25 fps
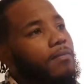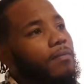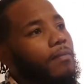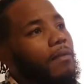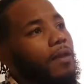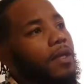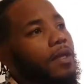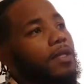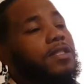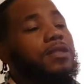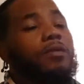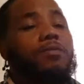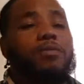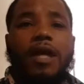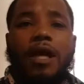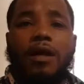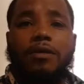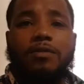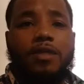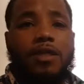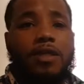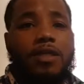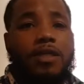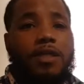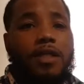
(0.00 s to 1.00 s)

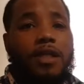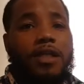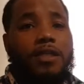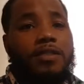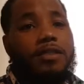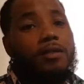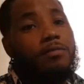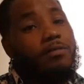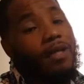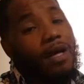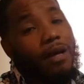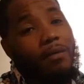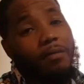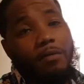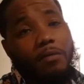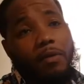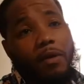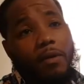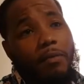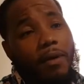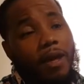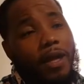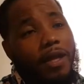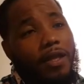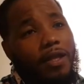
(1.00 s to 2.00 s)
sometimes a good thing, sometimes it can be
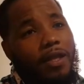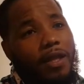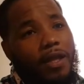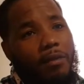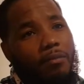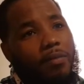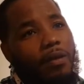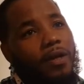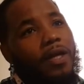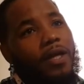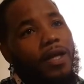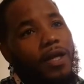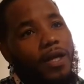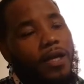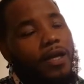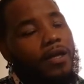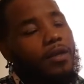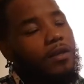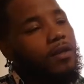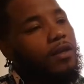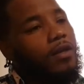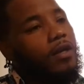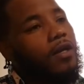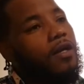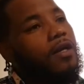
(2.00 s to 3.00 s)
a bad thing. But
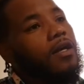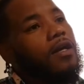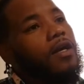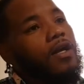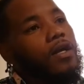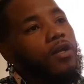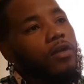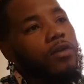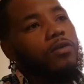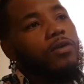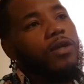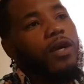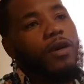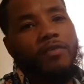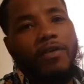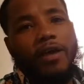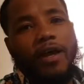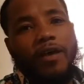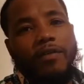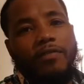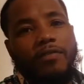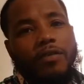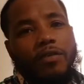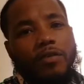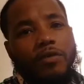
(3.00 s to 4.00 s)
again, yeah, you definitely
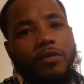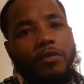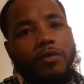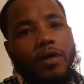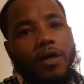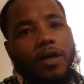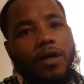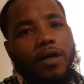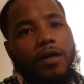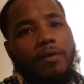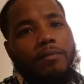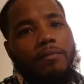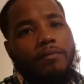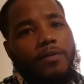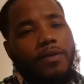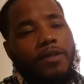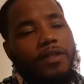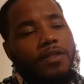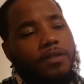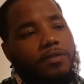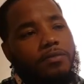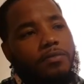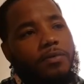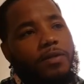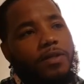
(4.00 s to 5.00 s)
have to
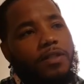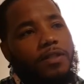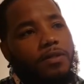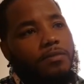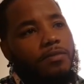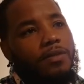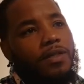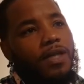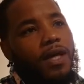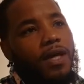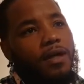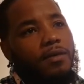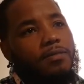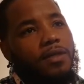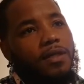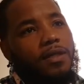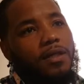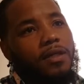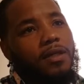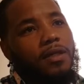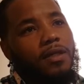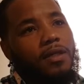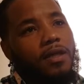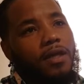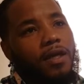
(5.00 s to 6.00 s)
spend some time
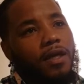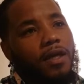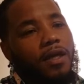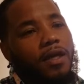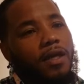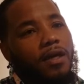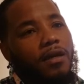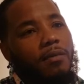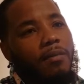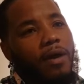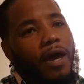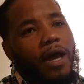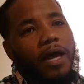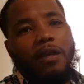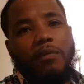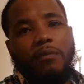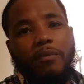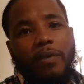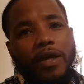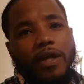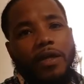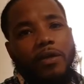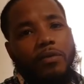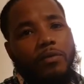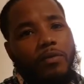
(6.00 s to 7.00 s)
to get
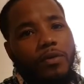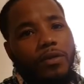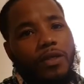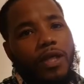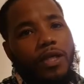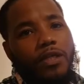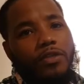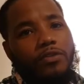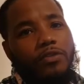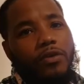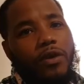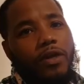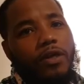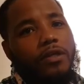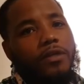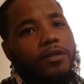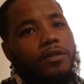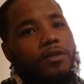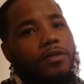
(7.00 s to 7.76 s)
acclimated with that training.